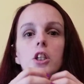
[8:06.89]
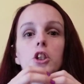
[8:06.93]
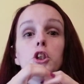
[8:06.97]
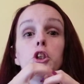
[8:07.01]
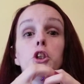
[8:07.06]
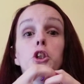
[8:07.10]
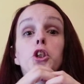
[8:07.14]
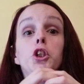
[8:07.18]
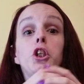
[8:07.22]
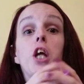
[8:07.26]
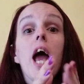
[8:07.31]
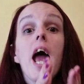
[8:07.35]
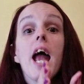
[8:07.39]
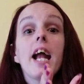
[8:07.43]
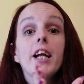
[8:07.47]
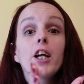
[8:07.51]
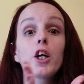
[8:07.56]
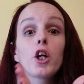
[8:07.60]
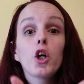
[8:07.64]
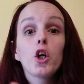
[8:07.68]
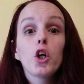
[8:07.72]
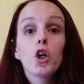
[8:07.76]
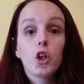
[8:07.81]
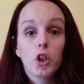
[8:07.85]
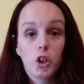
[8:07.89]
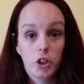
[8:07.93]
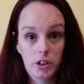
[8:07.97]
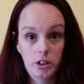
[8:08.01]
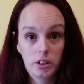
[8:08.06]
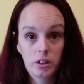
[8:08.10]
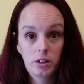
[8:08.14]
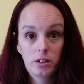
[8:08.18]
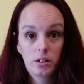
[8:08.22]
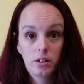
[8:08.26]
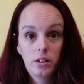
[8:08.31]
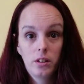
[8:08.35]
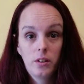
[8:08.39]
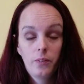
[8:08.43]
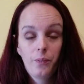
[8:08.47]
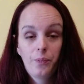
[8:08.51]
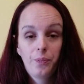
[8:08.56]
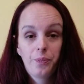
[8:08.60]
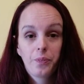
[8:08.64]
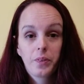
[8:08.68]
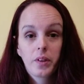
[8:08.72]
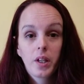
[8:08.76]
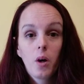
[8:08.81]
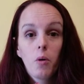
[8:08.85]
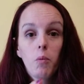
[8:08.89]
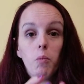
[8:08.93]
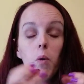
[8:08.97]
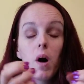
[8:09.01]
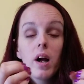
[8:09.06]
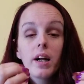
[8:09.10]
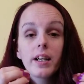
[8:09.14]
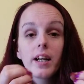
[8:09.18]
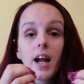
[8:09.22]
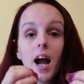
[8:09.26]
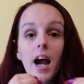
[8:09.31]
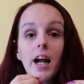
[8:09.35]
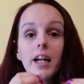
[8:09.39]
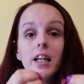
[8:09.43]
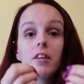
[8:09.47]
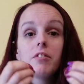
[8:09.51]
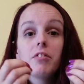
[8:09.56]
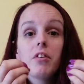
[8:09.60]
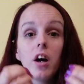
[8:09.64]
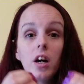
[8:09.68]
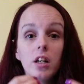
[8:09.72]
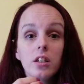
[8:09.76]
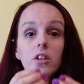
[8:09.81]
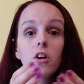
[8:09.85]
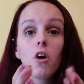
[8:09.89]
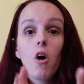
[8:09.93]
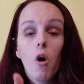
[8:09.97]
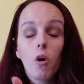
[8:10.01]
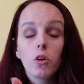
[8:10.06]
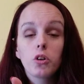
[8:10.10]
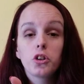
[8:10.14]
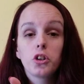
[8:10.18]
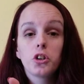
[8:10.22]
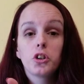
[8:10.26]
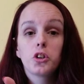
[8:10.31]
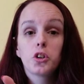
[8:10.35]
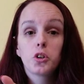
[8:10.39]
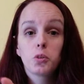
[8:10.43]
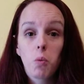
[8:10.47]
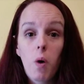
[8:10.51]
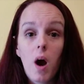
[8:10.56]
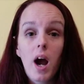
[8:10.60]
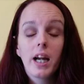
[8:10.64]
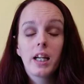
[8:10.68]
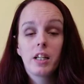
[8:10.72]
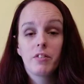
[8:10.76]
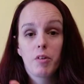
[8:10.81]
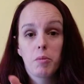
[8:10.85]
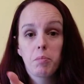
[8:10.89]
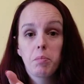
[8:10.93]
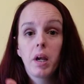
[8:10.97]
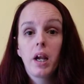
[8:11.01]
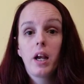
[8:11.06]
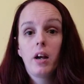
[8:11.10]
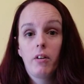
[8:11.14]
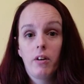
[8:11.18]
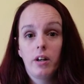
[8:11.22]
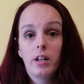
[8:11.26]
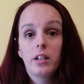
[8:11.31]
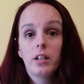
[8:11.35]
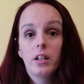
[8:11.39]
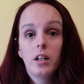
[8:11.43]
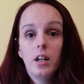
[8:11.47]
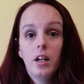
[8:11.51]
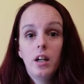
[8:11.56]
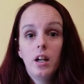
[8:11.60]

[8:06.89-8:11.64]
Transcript: Checkers! What kind of uncultured swine of a parent